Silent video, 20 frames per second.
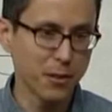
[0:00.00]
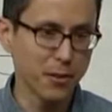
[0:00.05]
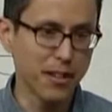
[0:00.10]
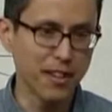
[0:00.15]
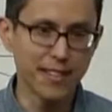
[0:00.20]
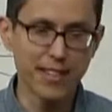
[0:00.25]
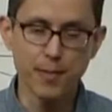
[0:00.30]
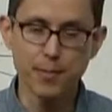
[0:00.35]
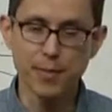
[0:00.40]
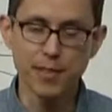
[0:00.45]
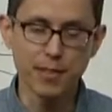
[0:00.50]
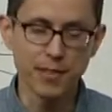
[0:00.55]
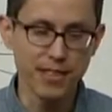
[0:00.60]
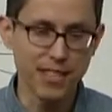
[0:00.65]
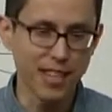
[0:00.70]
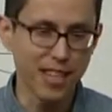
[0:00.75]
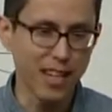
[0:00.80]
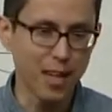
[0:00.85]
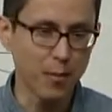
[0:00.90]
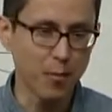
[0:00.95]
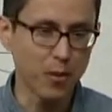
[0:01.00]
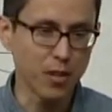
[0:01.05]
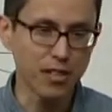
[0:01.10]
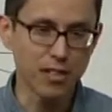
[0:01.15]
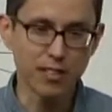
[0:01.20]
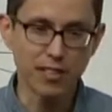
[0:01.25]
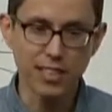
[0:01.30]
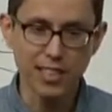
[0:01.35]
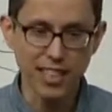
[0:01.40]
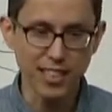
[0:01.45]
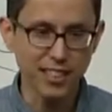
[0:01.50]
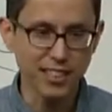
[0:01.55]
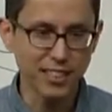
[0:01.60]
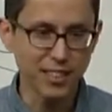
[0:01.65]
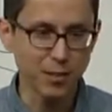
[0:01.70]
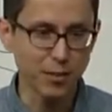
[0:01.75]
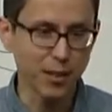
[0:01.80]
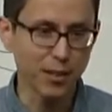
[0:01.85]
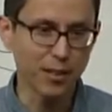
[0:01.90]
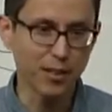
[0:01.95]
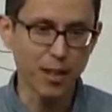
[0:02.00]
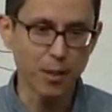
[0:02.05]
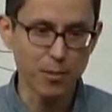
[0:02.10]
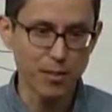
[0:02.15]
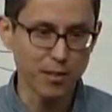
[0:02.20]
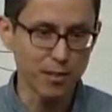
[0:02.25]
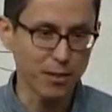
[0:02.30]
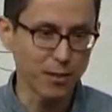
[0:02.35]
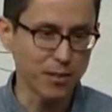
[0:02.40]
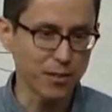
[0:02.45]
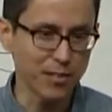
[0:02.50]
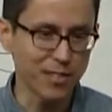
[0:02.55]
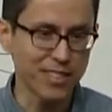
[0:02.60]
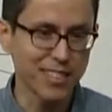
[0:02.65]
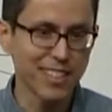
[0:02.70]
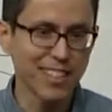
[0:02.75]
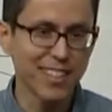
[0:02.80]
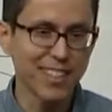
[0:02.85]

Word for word: How do they spend their time? What are their challenges? What are their obstacles?